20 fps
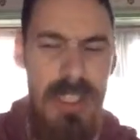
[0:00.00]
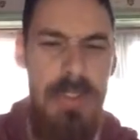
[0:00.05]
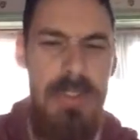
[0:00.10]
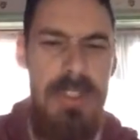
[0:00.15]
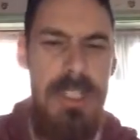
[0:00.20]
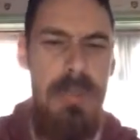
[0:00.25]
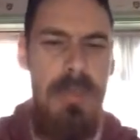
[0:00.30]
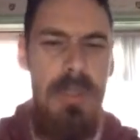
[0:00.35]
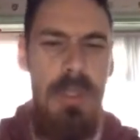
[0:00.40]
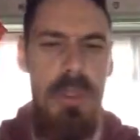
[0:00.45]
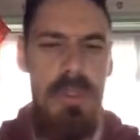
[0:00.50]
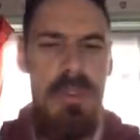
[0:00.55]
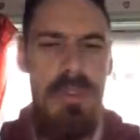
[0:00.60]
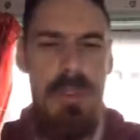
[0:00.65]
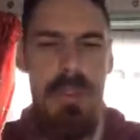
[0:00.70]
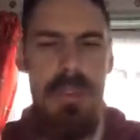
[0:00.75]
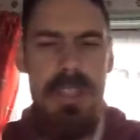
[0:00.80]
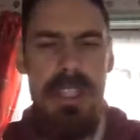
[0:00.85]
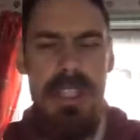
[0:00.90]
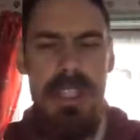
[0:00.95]
Obviously, we all
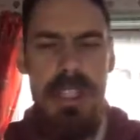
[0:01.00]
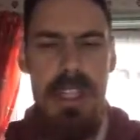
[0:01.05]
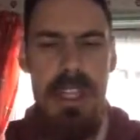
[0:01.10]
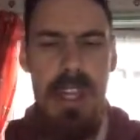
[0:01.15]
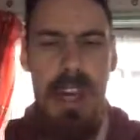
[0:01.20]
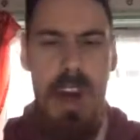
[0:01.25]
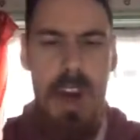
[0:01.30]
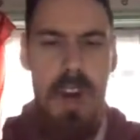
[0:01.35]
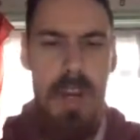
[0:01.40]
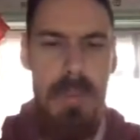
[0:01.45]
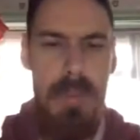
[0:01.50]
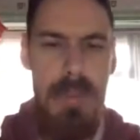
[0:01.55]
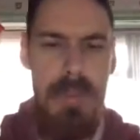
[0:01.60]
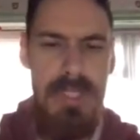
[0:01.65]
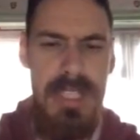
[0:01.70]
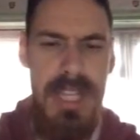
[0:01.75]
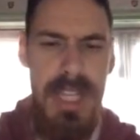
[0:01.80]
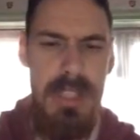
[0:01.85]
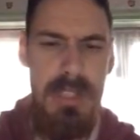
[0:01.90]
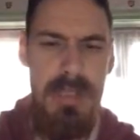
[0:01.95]
saw the horrible
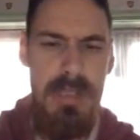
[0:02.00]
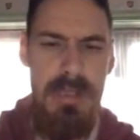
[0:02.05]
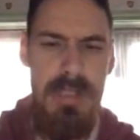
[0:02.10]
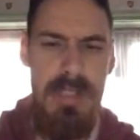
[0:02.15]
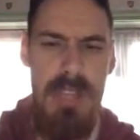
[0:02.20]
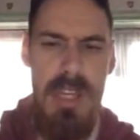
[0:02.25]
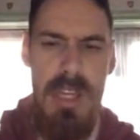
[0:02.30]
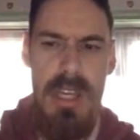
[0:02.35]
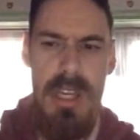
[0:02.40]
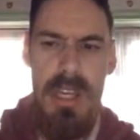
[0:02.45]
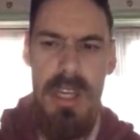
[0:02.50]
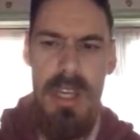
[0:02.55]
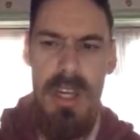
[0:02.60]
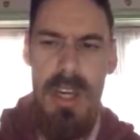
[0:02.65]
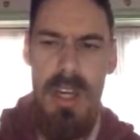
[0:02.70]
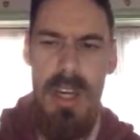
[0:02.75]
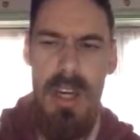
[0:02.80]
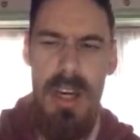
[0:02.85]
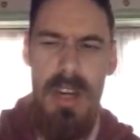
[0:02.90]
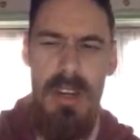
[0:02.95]
tackle
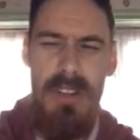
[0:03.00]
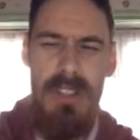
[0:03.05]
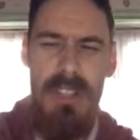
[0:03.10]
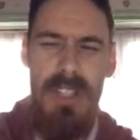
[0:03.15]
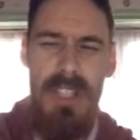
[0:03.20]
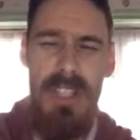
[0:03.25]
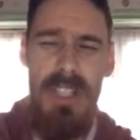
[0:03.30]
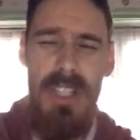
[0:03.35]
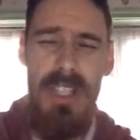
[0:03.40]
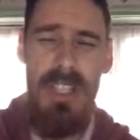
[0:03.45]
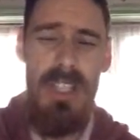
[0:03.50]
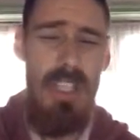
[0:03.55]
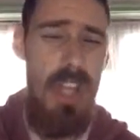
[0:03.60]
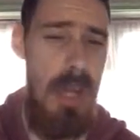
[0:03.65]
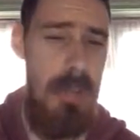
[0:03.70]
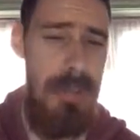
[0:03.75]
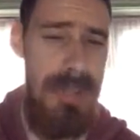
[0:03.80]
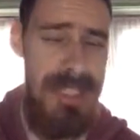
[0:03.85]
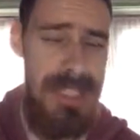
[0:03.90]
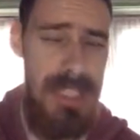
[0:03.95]
on
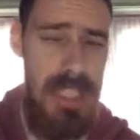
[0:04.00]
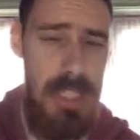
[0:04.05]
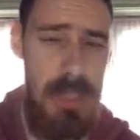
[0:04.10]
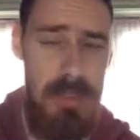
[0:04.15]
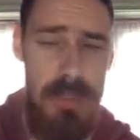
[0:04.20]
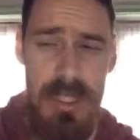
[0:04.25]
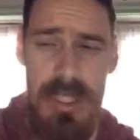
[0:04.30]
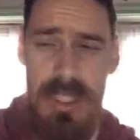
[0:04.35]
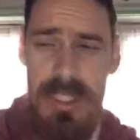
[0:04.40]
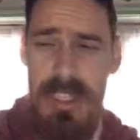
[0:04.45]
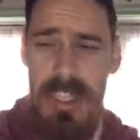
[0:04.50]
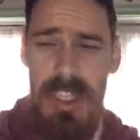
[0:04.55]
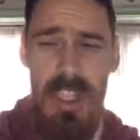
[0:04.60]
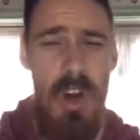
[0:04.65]
Gomez last week.